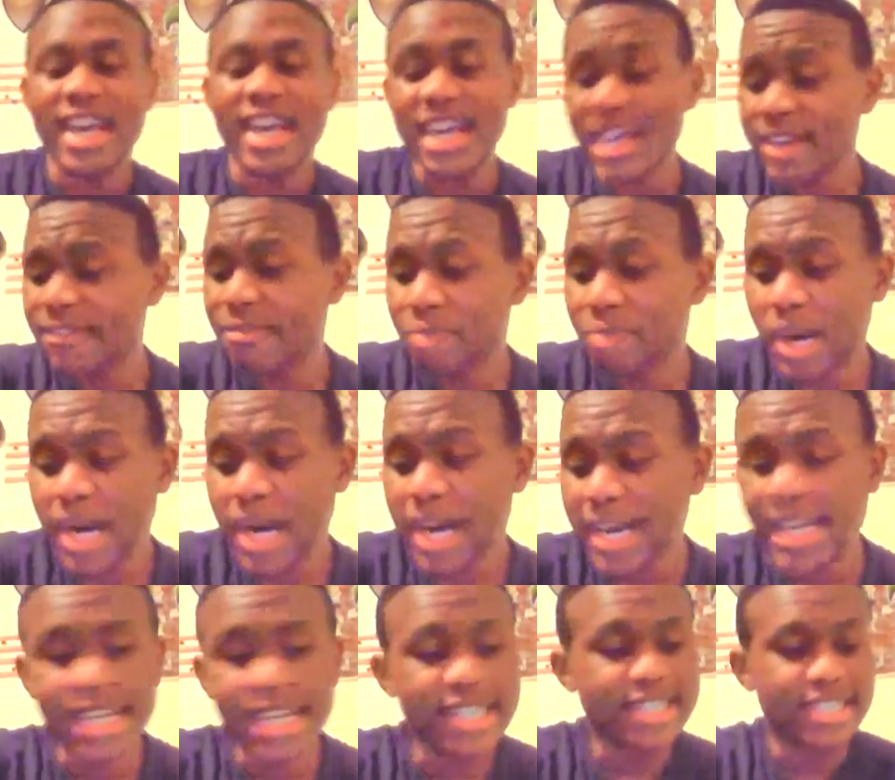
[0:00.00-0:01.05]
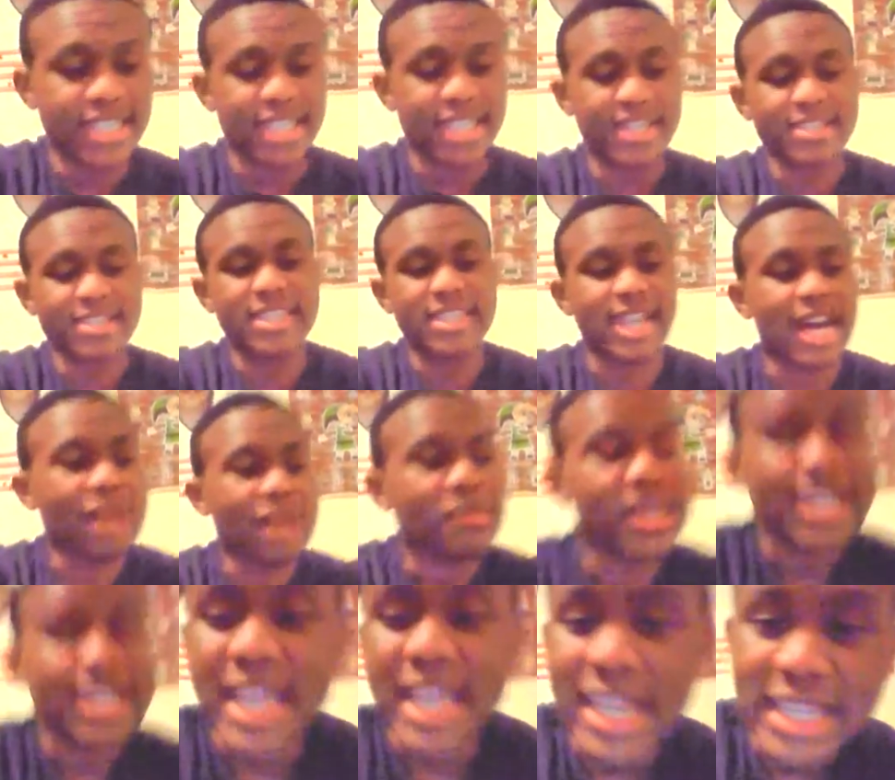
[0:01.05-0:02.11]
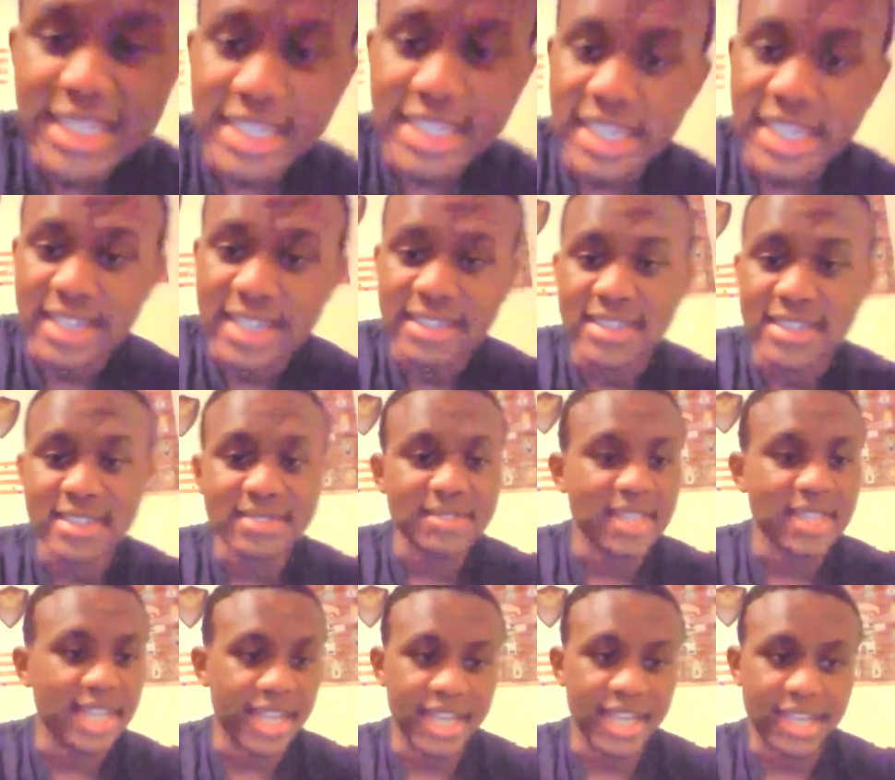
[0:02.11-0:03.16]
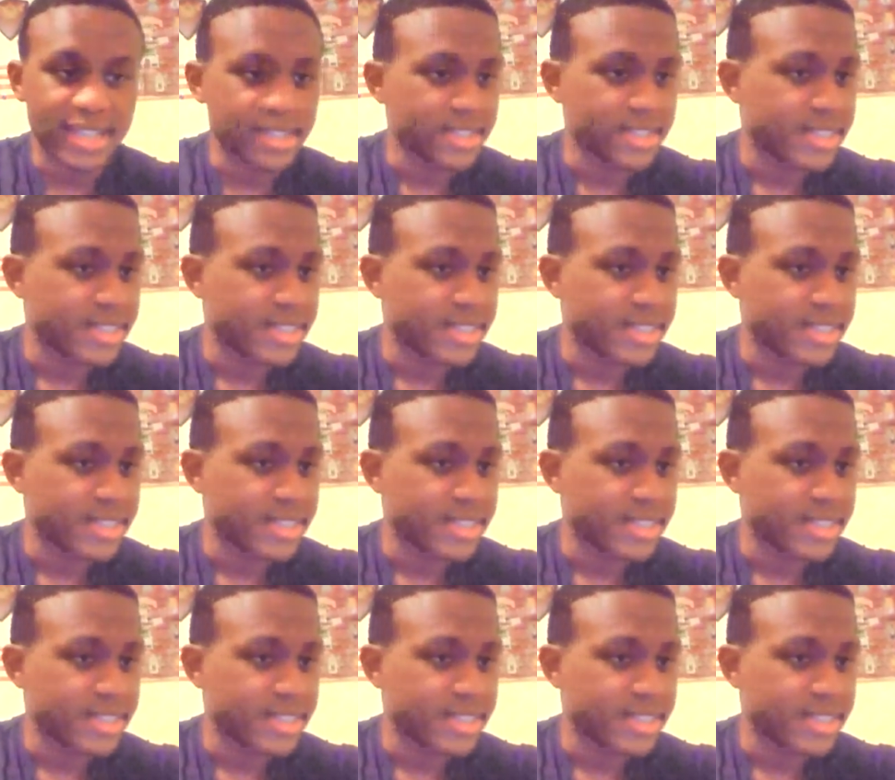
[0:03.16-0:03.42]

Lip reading: If by any chance, and I mean any chance, like,